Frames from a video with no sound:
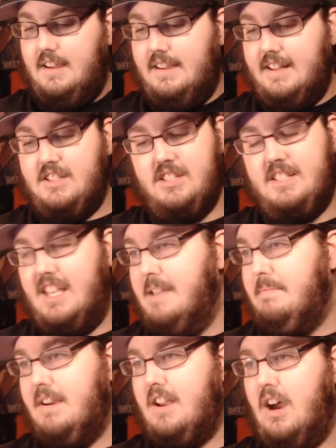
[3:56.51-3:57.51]
Let's just
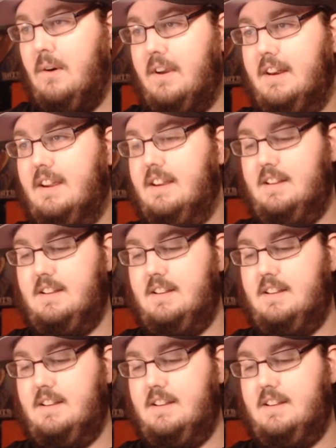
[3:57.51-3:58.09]
keep it going.